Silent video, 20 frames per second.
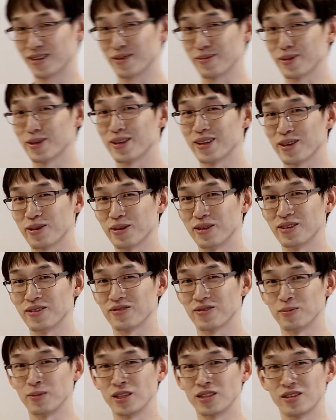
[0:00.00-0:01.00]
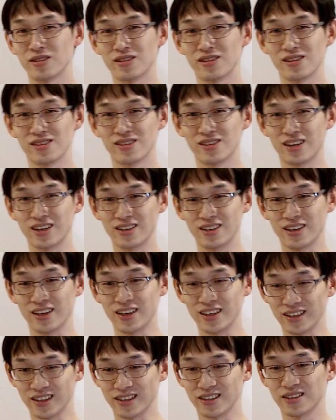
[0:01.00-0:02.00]
computing and quantum information since
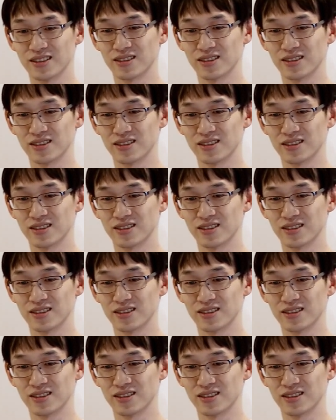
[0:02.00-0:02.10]
1980s,